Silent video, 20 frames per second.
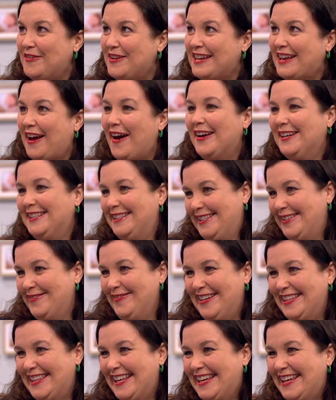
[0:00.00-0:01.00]
very kind
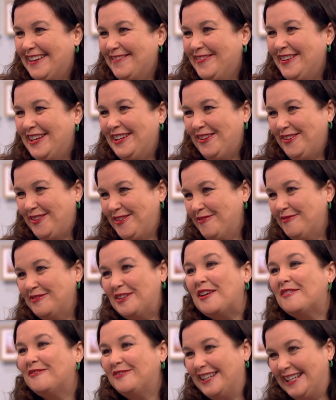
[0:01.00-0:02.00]
to me. They give me a lot
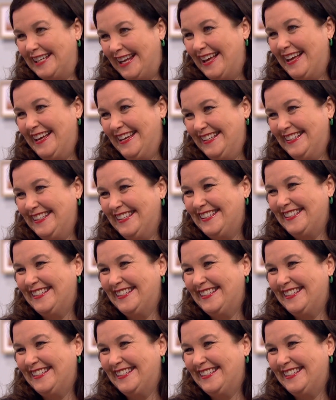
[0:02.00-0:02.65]
of lovely lines.